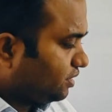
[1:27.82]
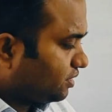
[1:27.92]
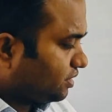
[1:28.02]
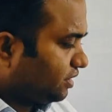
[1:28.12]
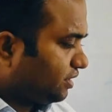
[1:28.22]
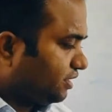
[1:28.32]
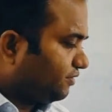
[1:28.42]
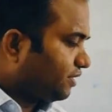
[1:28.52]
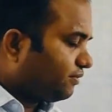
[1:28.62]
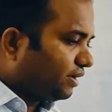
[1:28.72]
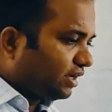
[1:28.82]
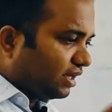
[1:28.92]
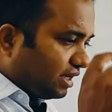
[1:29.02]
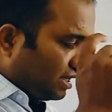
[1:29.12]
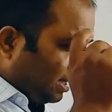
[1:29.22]
See, if you are wearing
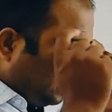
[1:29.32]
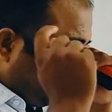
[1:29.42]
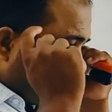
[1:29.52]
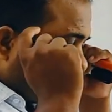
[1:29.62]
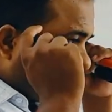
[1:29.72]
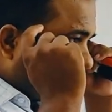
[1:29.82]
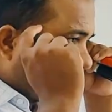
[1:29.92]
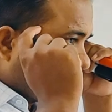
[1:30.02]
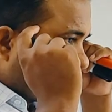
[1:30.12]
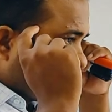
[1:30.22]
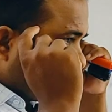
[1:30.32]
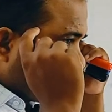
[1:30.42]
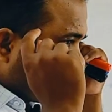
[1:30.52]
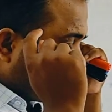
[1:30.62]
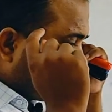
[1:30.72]
glasses,
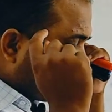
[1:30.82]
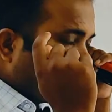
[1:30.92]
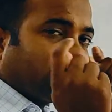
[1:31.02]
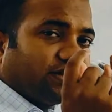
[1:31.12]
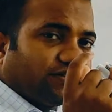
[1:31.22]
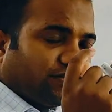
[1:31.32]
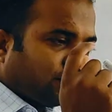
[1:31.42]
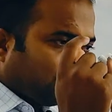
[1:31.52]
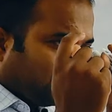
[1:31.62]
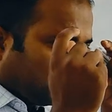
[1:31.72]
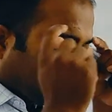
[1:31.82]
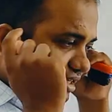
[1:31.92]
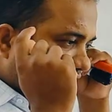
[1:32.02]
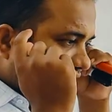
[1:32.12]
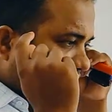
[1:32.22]
right? If you are wearing
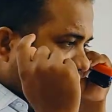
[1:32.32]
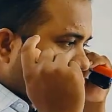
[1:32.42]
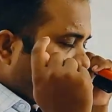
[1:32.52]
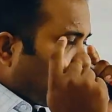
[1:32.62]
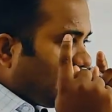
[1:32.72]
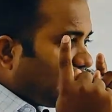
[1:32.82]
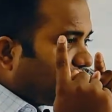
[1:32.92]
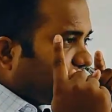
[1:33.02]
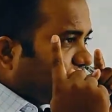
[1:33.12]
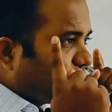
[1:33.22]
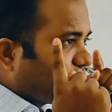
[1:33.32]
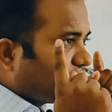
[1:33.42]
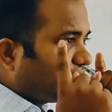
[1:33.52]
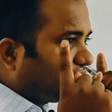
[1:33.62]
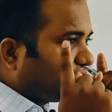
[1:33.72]
glasses, and if
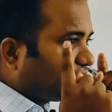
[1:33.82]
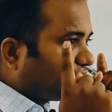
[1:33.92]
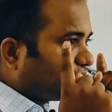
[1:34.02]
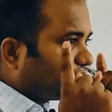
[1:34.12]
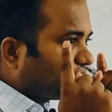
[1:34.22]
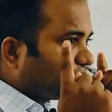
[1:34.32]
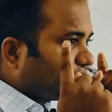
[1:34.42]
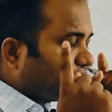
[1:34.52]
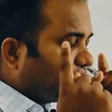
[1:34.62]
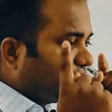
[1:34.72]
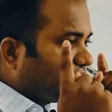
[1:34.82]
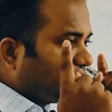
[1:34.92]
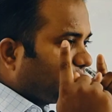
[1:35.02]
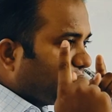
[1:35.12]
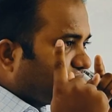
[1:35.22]

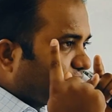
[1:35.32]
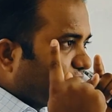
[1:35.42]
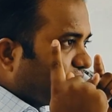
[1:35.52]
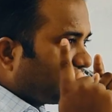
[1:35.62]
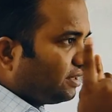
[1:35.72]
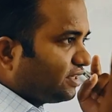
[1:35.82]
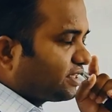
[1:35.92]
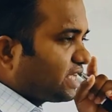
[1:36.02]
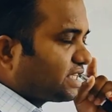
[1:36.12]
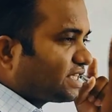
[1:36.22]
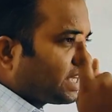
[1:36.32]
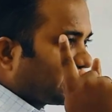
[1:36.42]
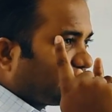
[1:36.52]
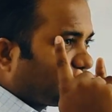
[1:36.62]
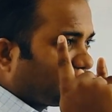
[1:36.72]
the measurement distance is
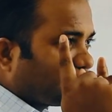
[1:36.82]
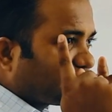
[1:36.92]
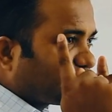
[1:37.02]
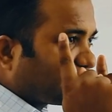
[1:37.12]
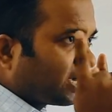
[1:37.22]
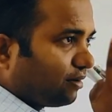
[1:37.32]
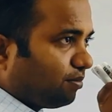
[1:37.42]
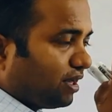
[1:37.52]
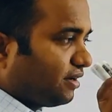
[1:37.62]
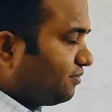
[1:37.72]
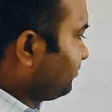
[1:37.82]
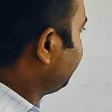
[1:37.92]
taken from the spectacle plane,